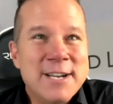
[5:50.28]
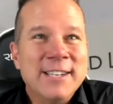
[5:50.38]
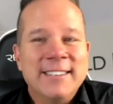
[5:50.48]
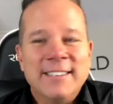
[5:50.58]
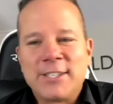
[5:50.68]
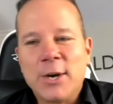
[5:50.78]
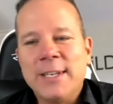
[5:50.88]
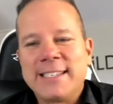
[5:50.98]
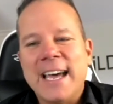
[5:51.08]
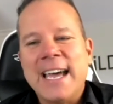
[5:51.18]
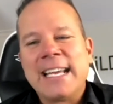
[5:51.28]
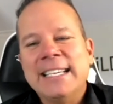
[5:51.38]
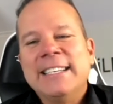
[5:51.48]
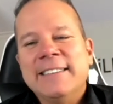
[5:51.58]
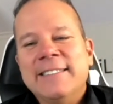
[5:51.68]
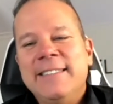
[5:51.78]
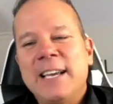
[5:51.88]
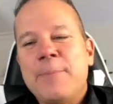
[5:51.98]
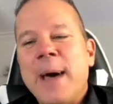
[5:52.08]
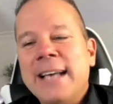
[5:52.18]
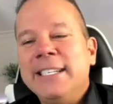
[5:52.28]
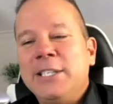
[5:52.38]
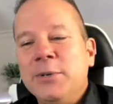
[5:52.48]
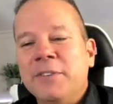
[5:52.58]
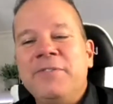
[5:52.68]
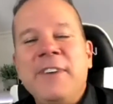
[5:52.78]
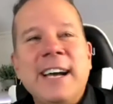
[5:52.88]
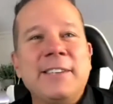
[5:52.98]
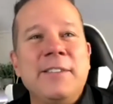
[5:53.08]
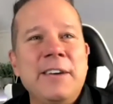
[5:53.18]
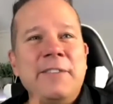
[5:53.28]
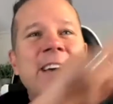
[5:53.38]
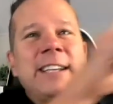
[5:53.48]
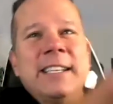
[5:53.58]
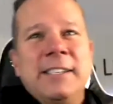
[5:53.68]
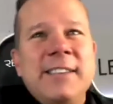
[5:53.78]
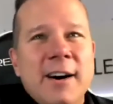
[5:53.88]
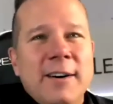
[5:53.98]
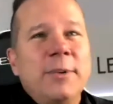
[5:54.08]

So it's like the capacity to affect the effect itself,